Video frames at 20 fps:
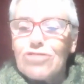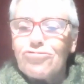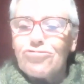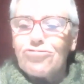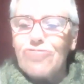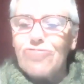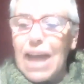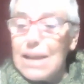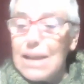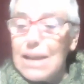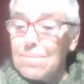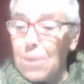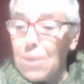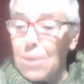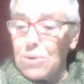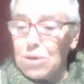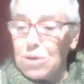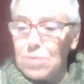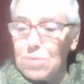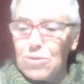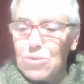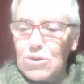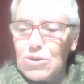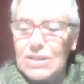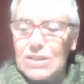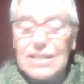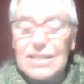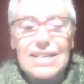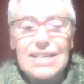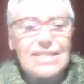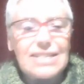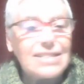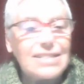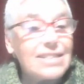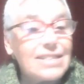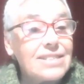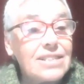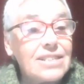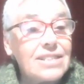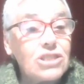rainbow communities'
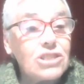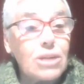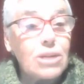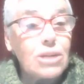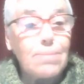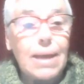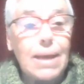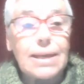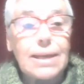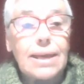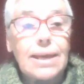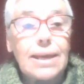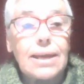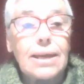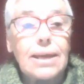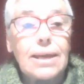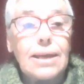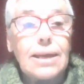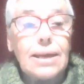decision making.